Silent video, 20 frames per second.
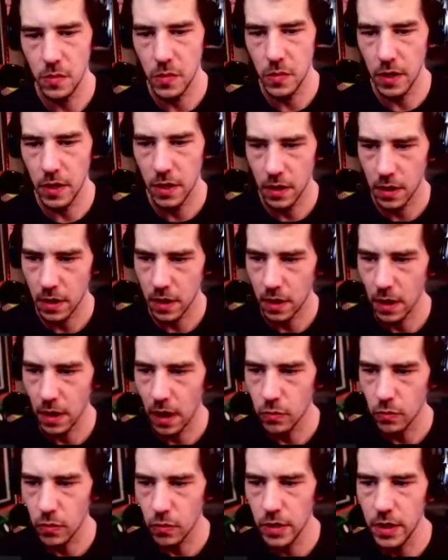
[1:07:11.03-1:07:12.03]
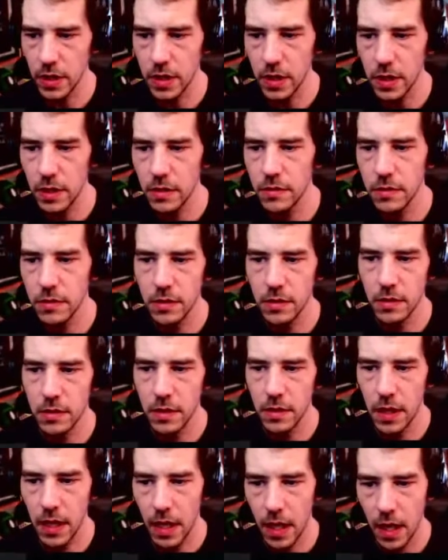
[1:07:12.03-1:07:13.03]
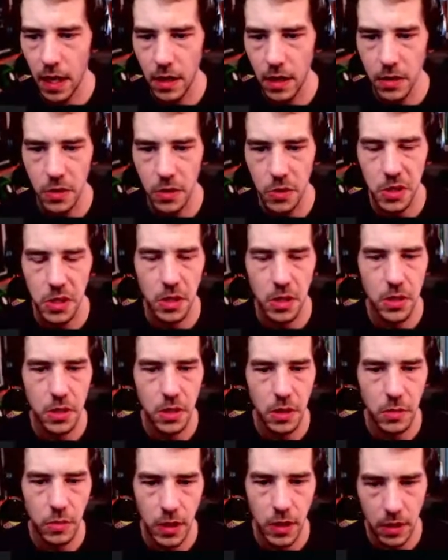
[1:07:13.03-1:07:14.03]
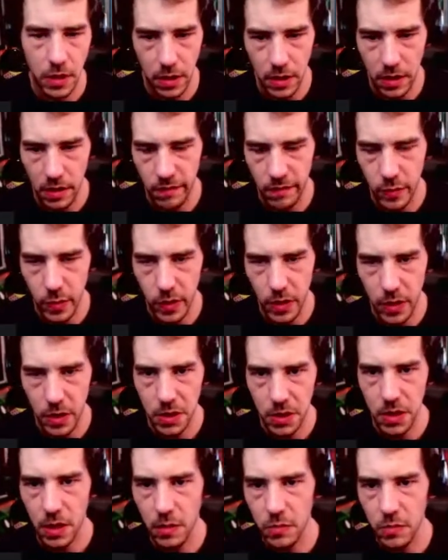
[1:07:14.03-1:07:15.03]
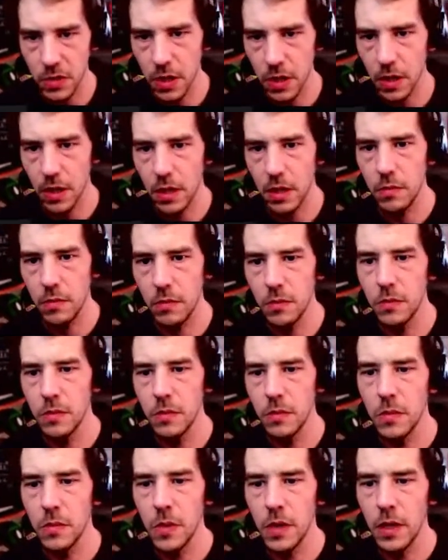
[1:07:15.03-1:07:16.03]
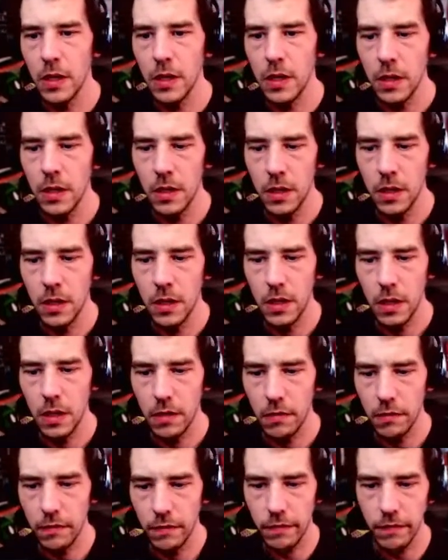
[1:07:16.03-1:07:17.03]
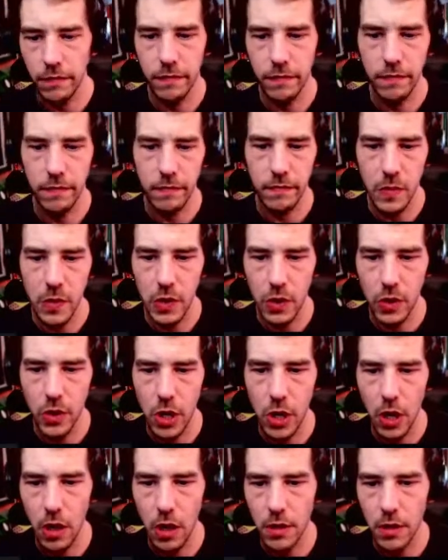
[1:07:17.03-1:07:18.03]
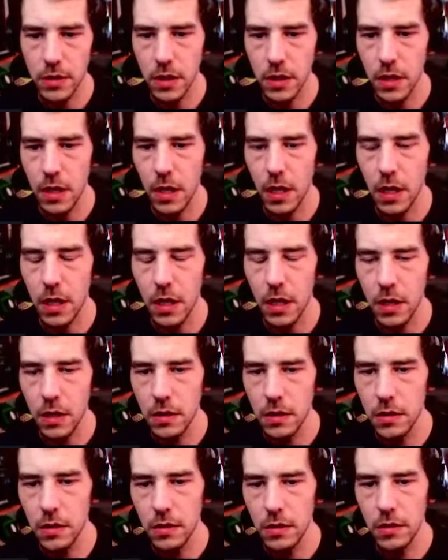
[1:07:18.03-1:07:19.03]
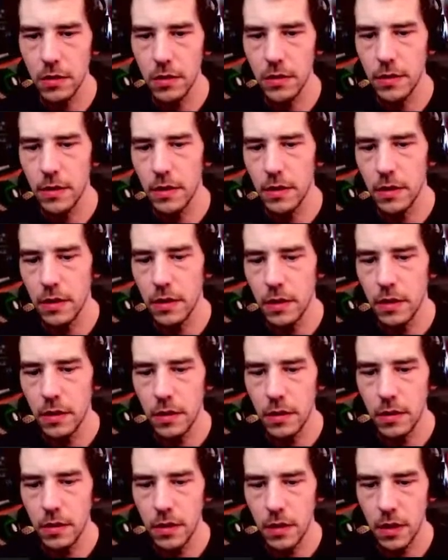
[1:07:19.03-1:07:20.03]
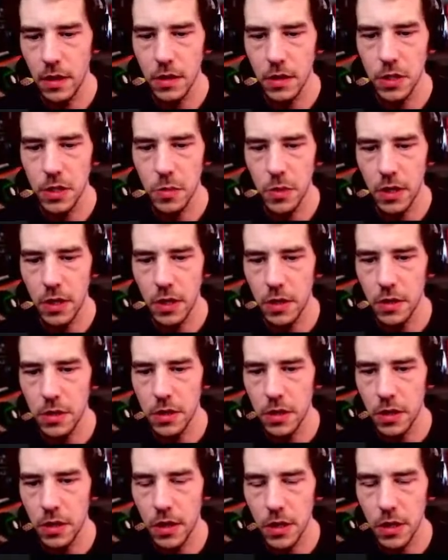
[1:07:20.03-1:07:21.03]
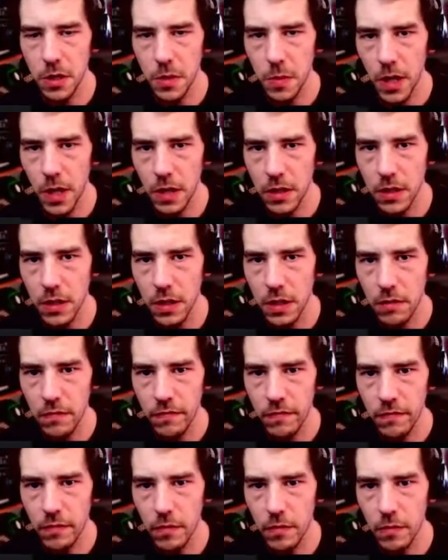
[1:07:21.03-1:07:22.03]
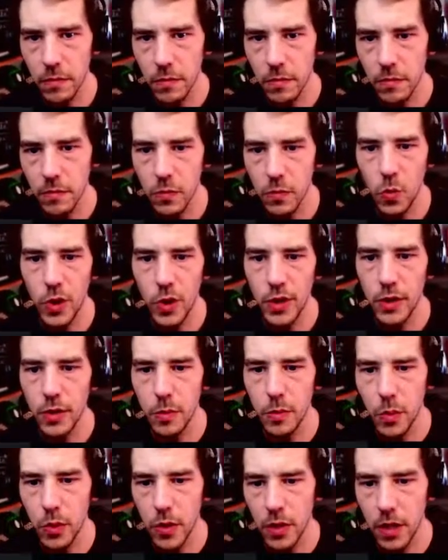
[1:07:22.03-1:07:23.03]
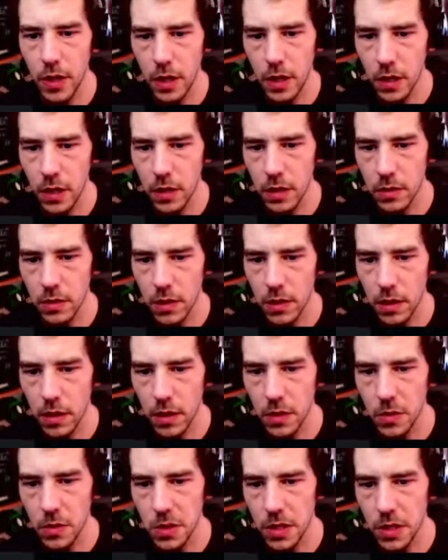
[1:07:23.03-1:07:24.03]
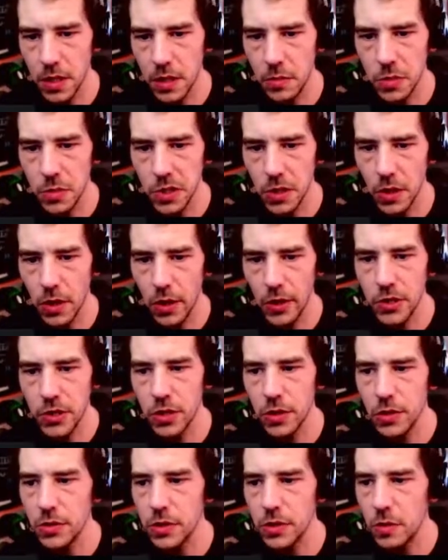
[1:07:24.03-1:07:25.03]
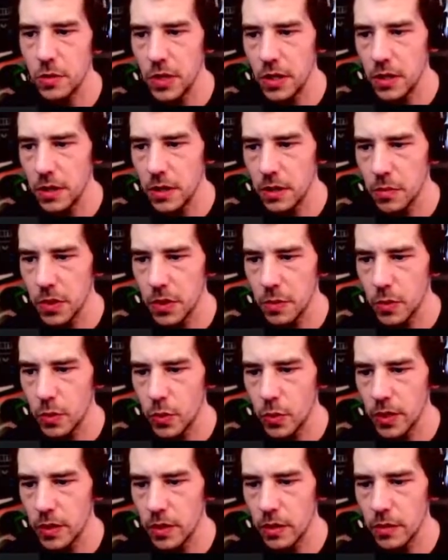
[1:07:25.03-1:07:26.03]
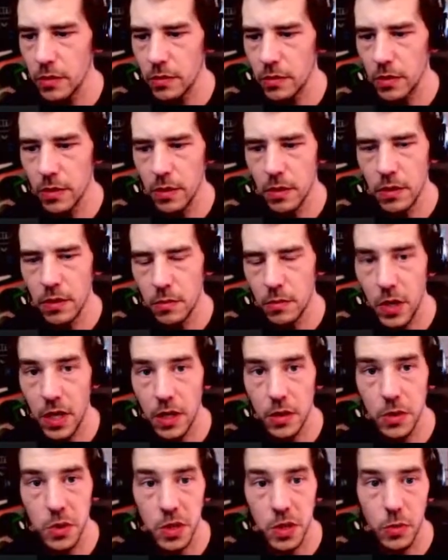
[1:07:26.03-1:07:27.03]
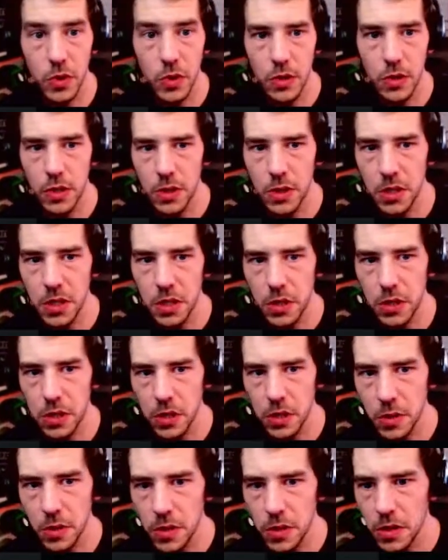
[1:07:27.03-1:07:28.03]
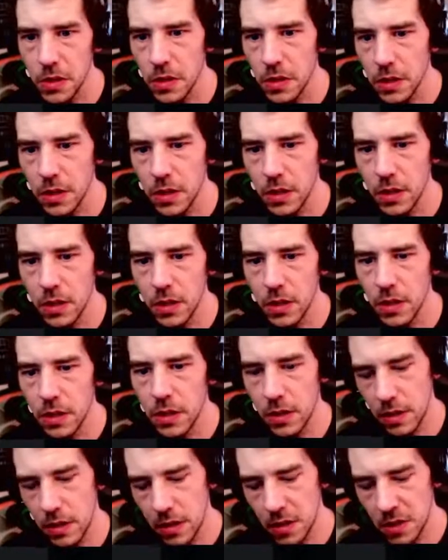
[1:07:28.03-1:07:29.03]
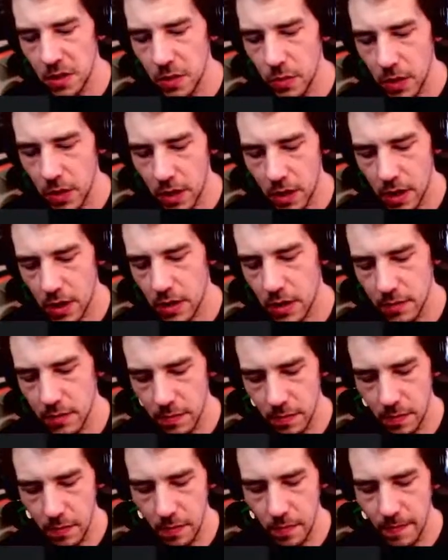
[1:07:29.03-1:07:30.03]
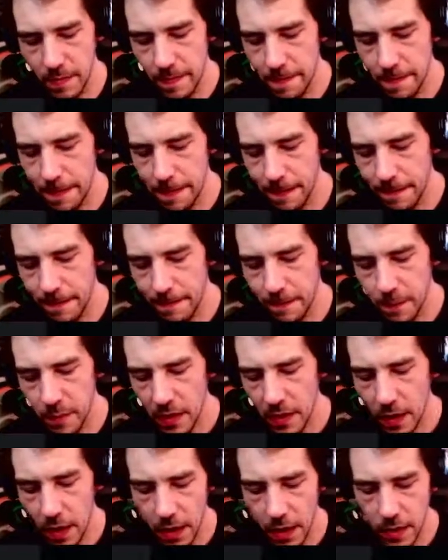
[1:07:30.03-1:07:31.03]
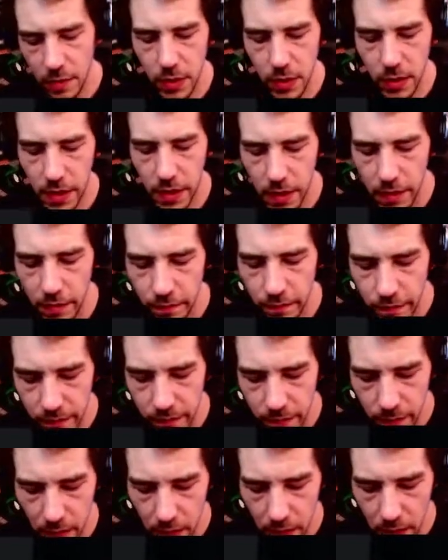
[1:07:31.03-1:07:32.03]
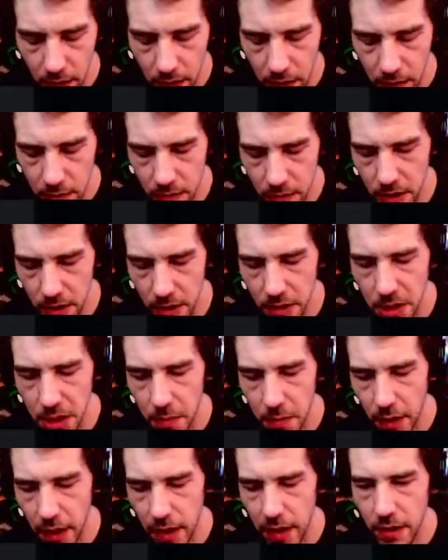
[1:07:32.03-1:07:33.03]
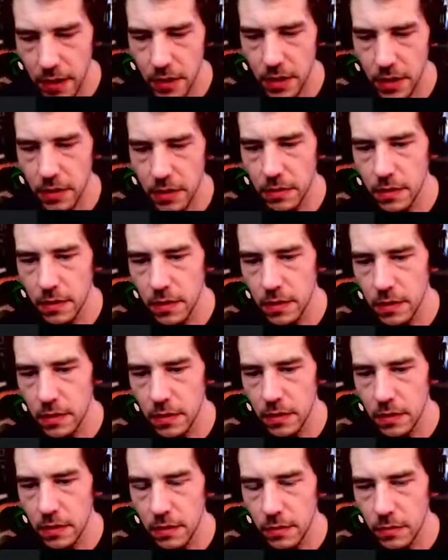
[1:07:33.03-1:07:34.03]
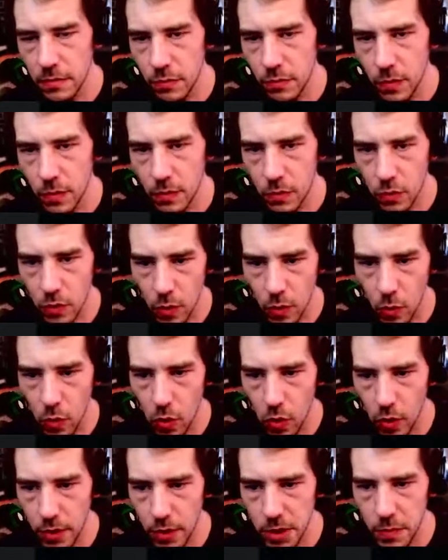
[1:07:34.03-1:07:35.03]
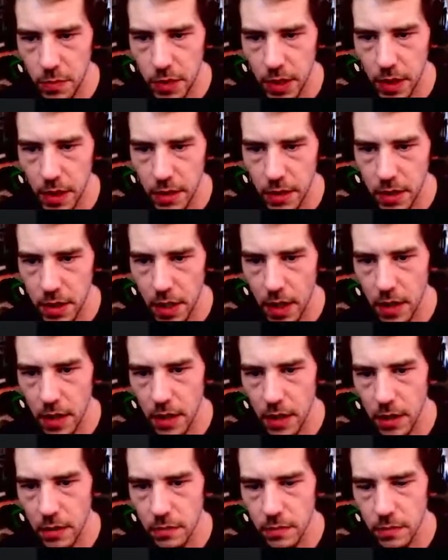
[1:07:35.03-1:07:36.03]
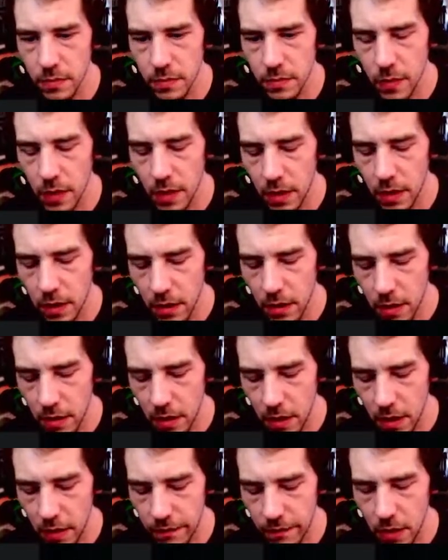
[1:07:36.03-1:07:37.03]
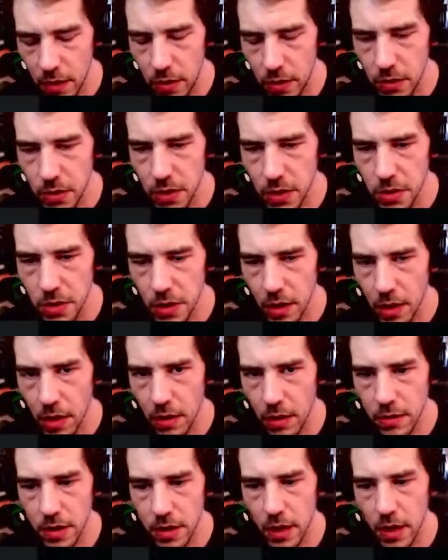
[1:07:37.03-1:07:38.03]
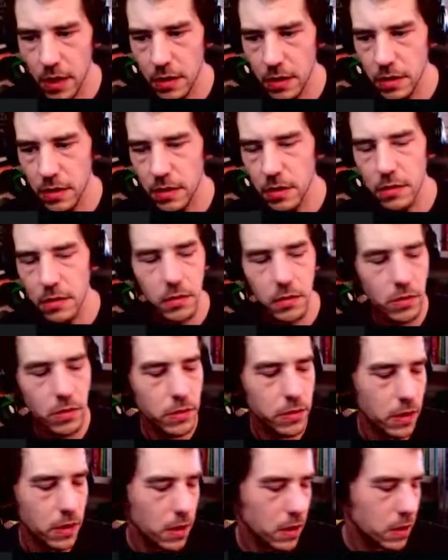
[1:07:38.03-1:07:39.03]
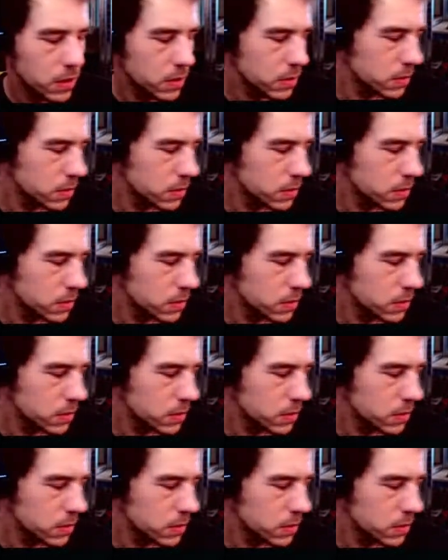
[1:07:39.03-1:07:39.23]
yeah, I really hate to see somebody leave, but at the same time, if you're not getting the experience you're expecting from what you're putting in, it seems logical to me that people will make similar decisions. That's where I believe, despite rewards being taken, if the user's content, hold on,